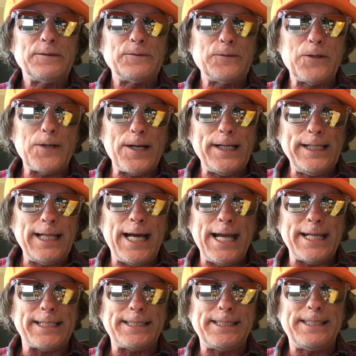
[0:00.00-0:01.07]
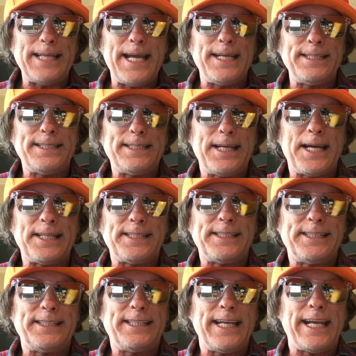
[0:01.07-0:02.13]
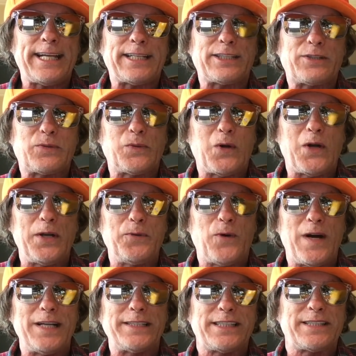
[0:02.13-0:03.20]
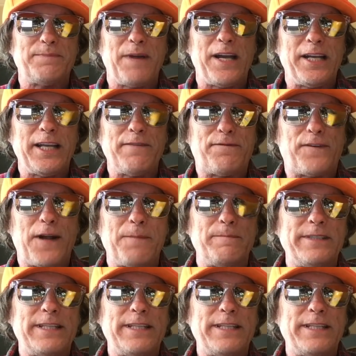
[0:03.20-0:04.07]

Roy likes Dentasticks. Roy wants money from